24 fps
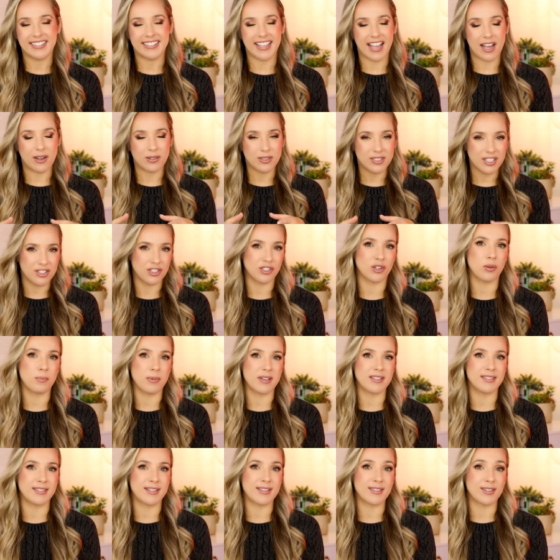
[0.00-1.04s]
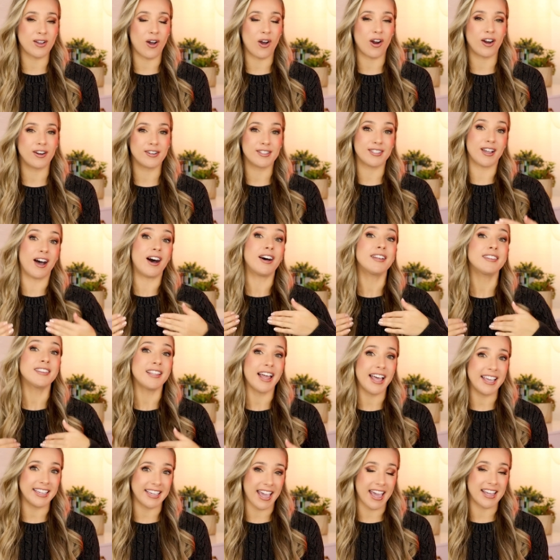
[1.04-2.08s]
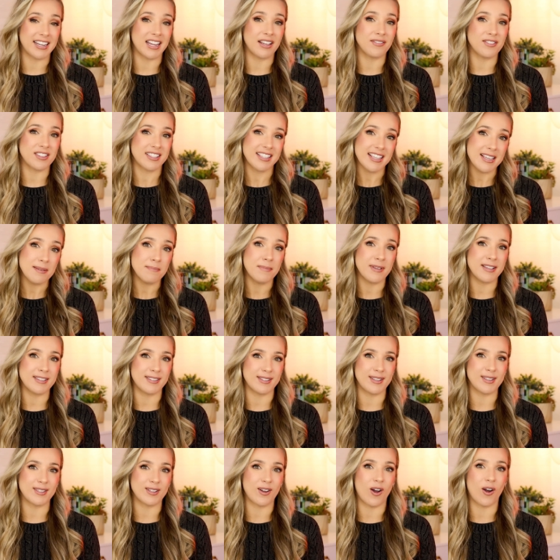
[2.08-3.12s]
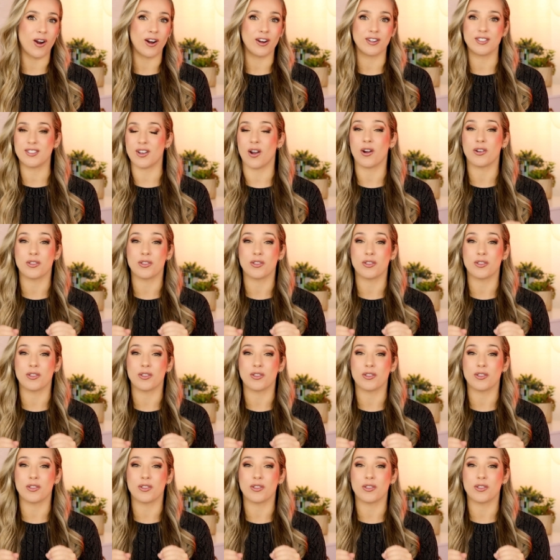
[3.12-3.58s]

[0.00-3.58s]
Now, digital business cards, unlike NFC business cards,